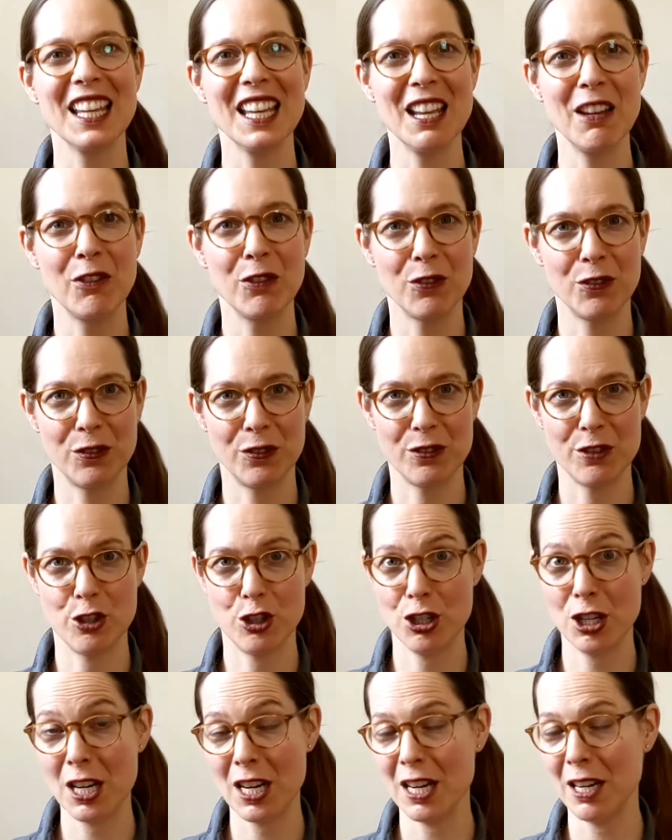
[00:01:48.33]
if
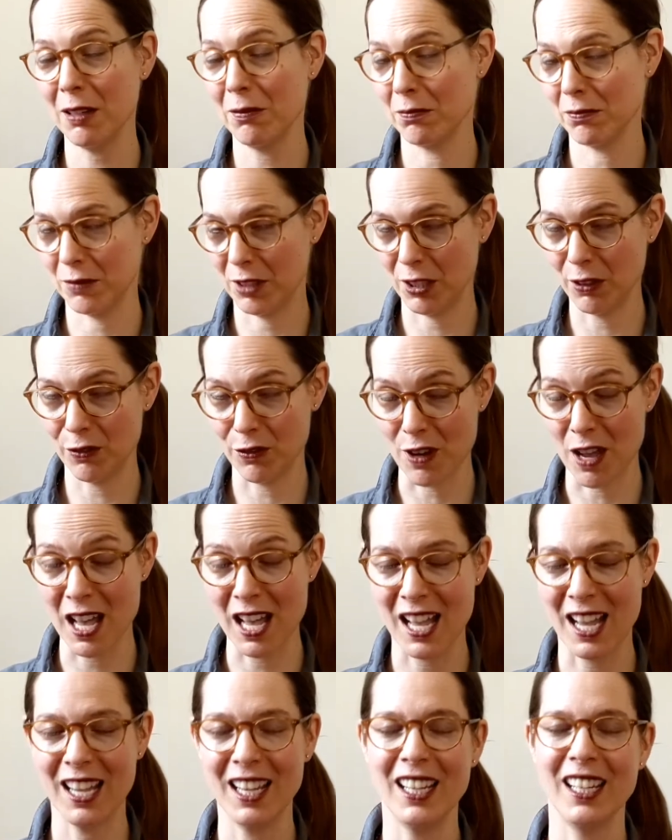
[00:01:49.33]
she, if
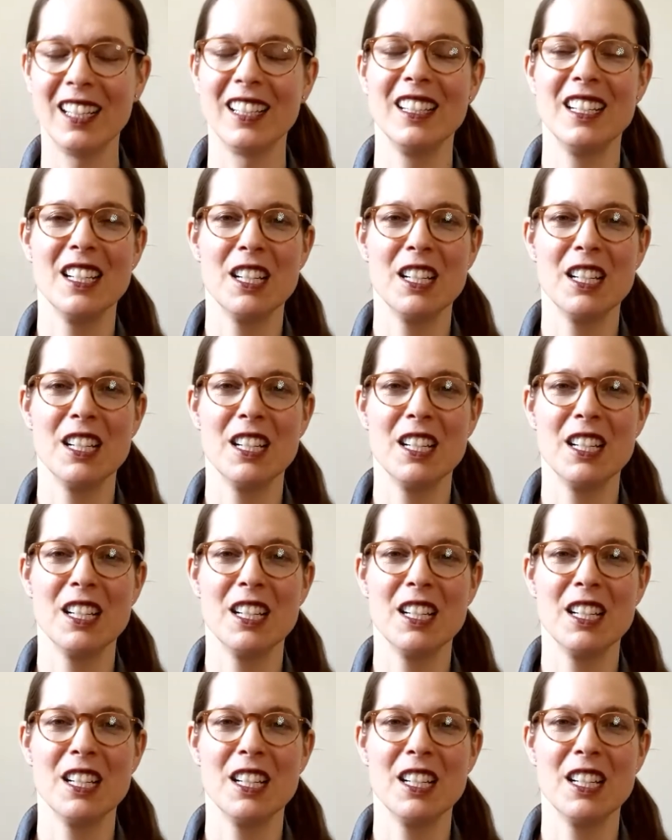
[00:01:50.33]
I,